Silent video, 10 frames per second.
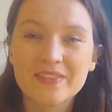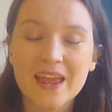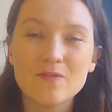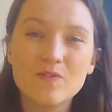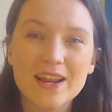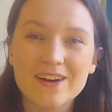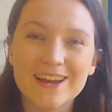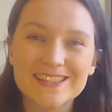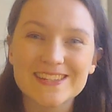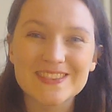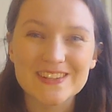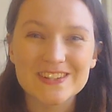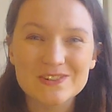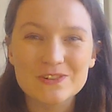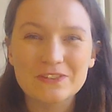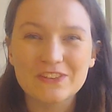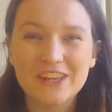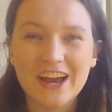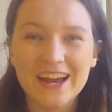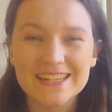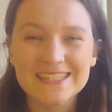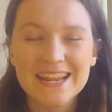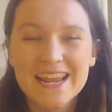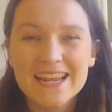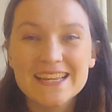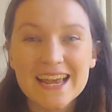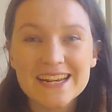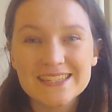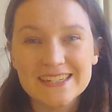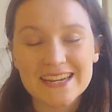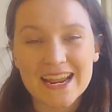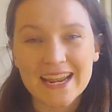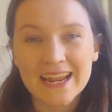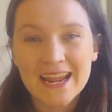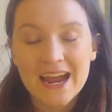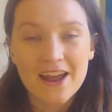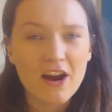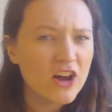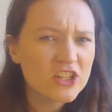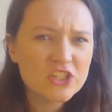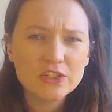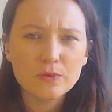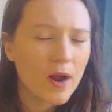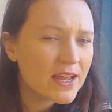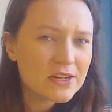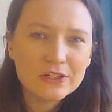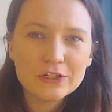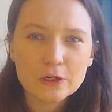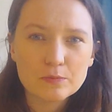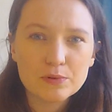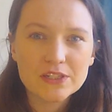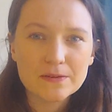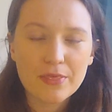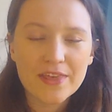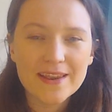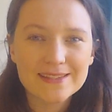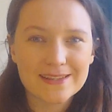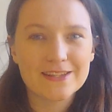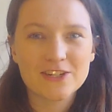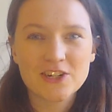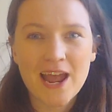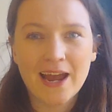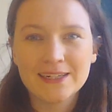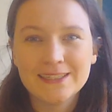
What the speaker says: And when I did this talk for you guys yesterday, I asked you, why don't you just put some things in the chat